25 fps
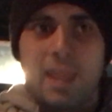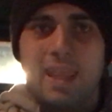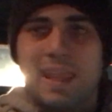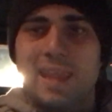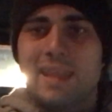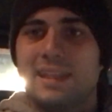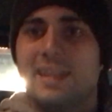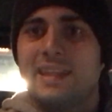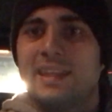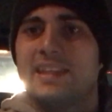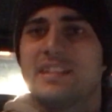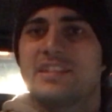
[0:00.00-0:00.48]

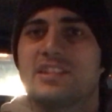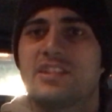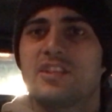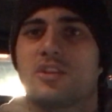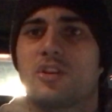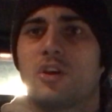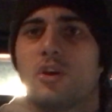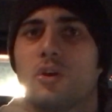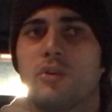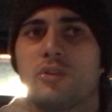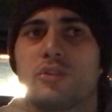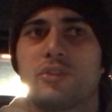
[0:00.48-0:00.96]
it needs to
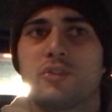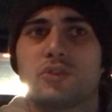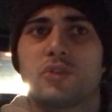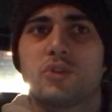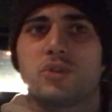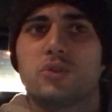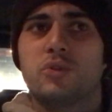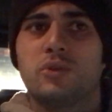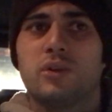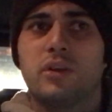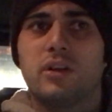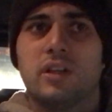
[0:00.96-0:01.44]
go
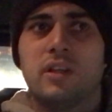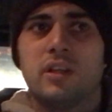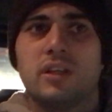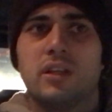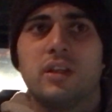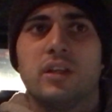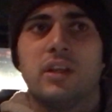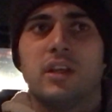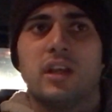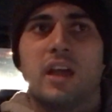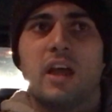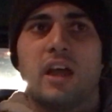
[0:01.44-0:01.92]
through
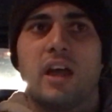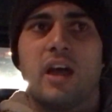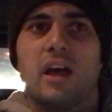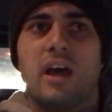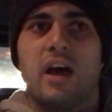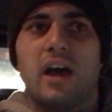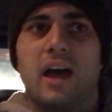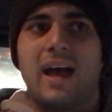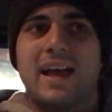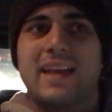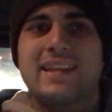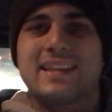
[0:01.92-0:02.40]

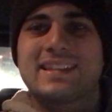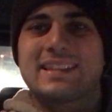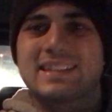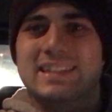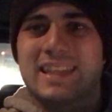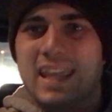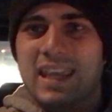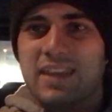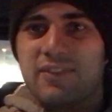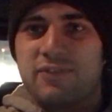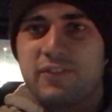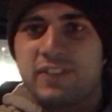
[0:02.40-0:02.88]
a
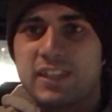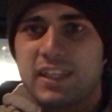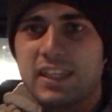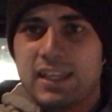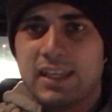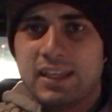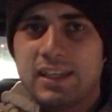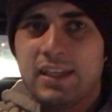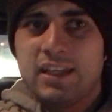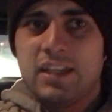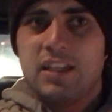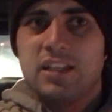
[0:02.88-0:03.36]

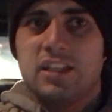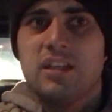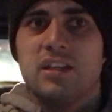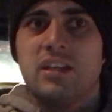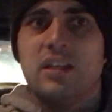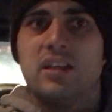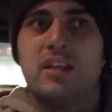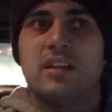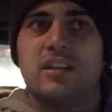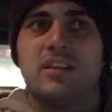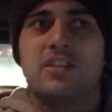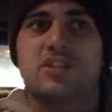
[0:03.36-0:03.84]
safety
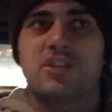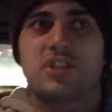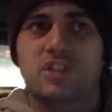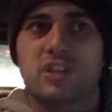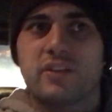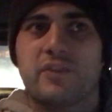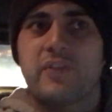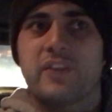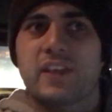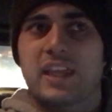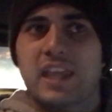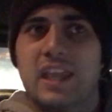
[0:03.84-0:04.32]

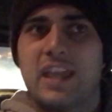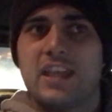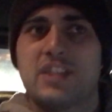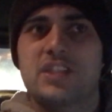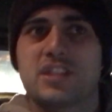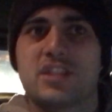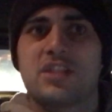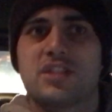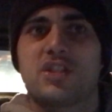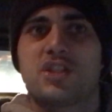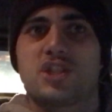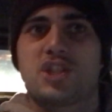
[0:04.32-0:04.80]

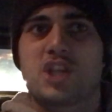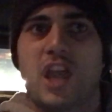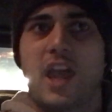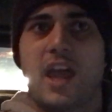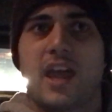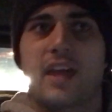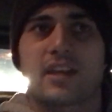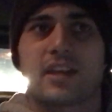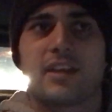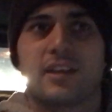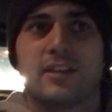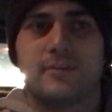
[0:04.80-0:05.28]
certification
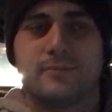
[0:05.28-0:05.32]
check.